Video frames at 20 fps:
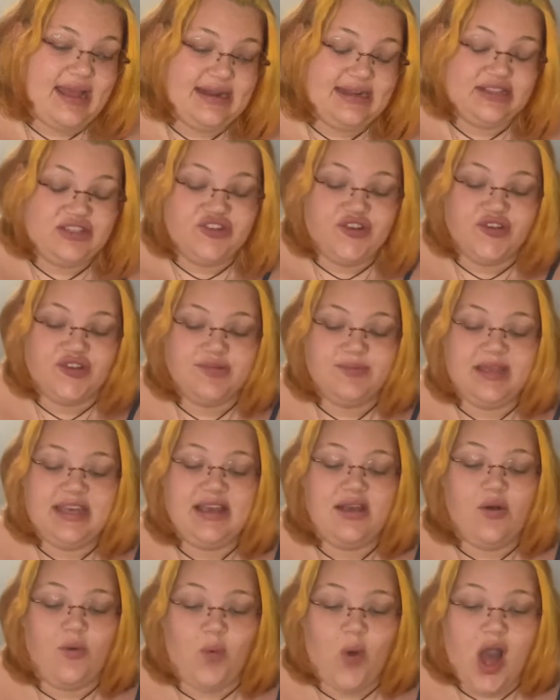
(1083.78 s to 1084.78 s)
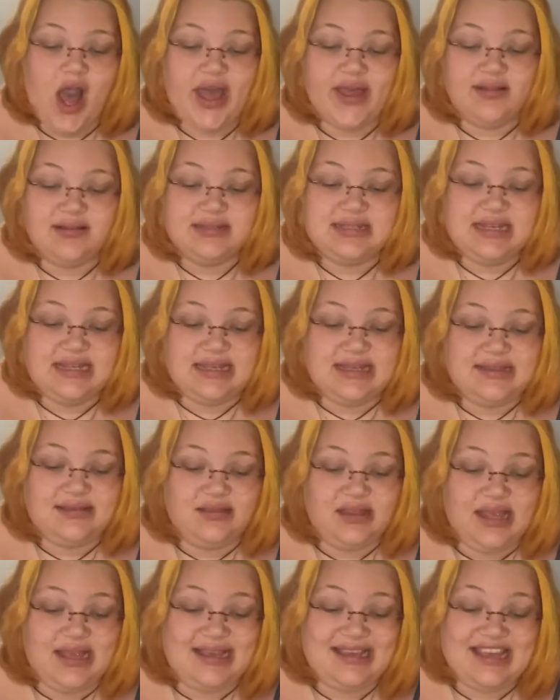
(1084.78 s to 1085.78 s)
it took me a while to
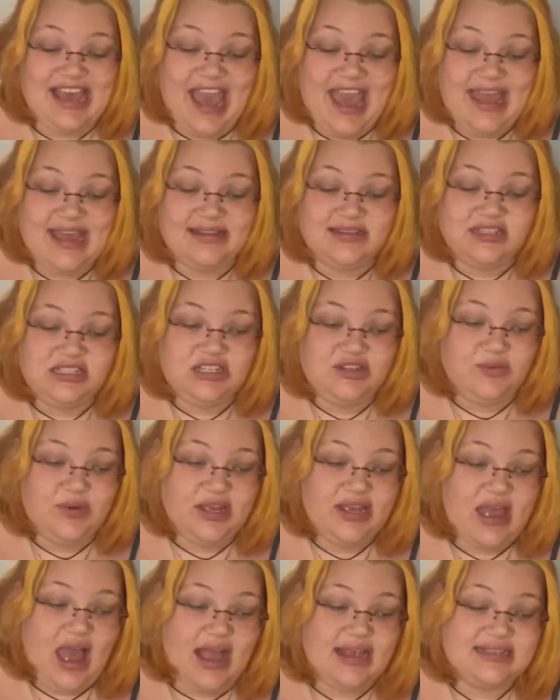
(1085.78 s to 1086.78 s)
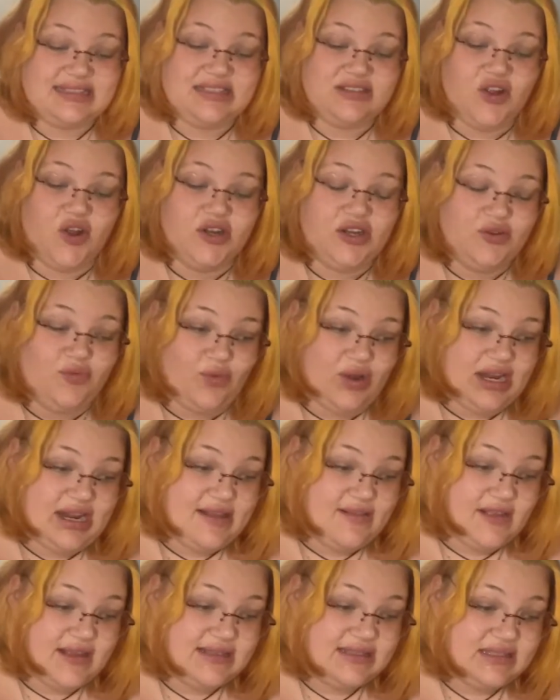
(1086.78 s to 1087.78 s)
like get into it. I started
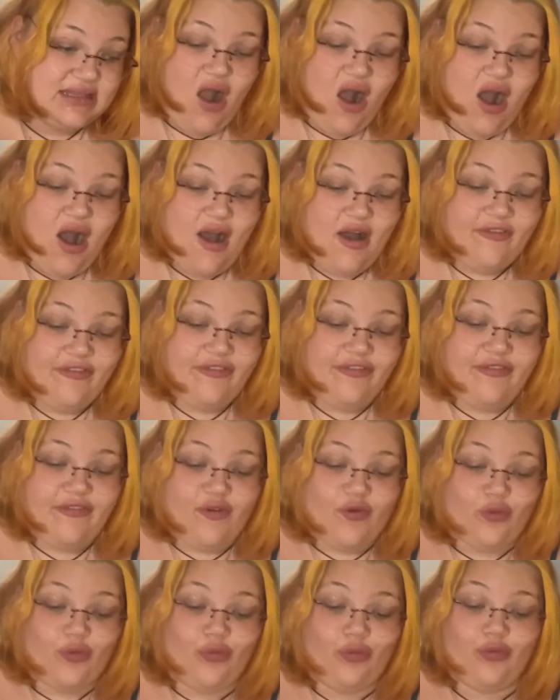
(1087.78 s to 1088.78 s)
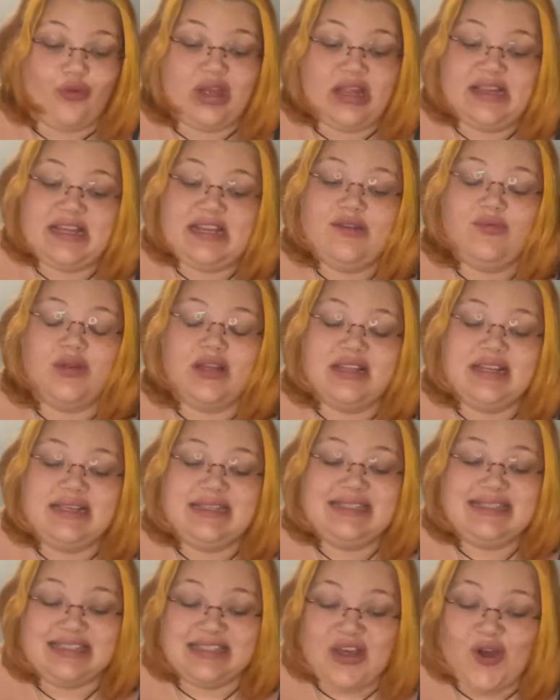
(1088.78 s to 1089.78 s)
reading this off really, really
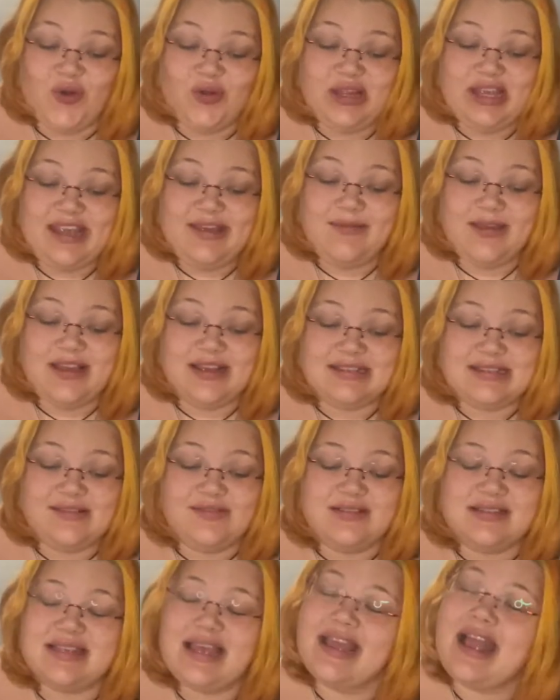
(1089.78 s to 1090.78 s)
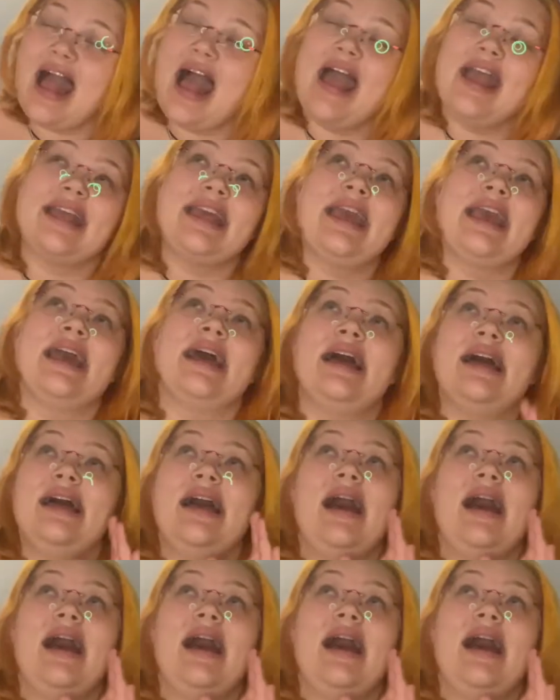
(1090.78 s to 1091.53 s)
slowly because I was like, I can't.